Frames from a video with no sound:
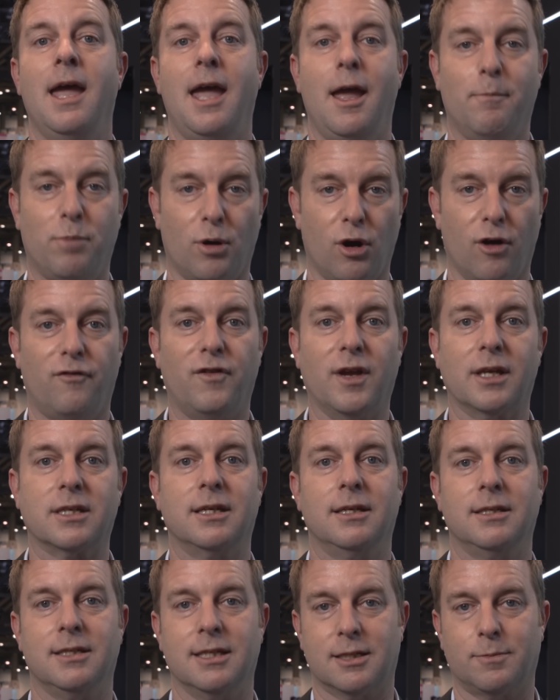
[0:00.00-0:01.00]
a
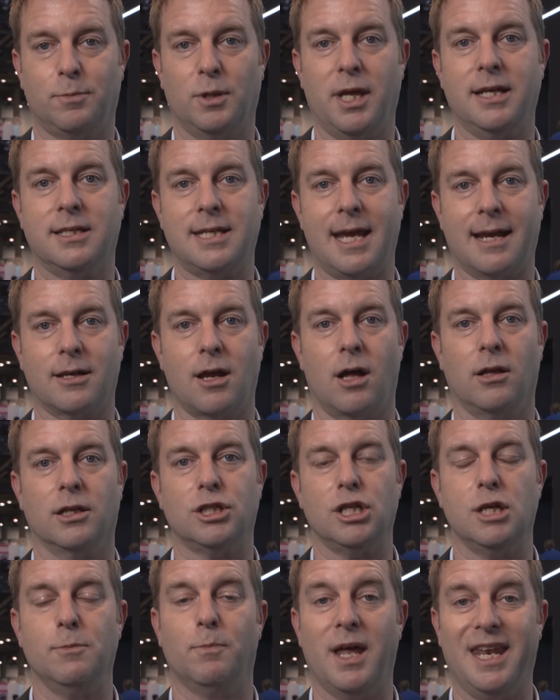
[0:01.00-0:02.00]
perfect display technology,